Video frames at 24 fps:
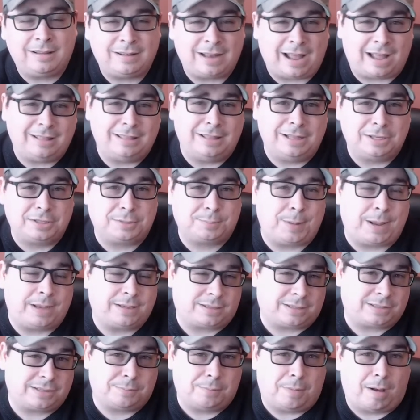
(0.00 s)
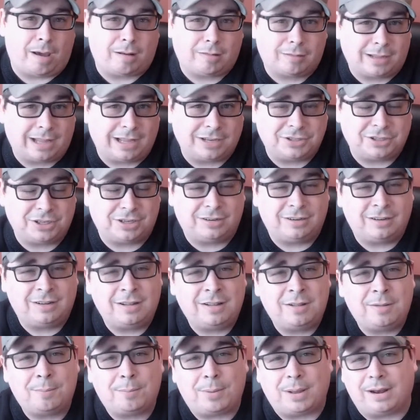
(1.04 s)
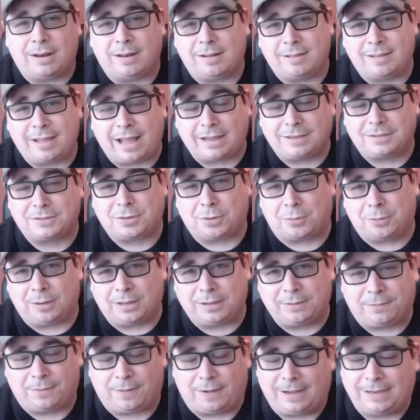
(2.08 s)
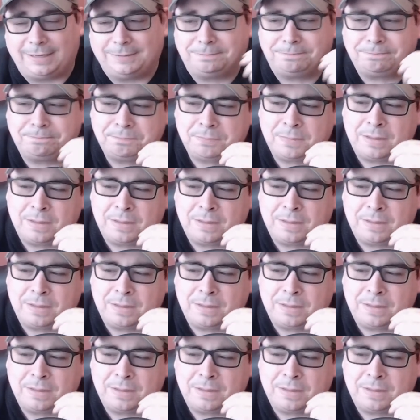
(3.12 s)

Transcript: Not in this space because a model gets you but that's totally fine.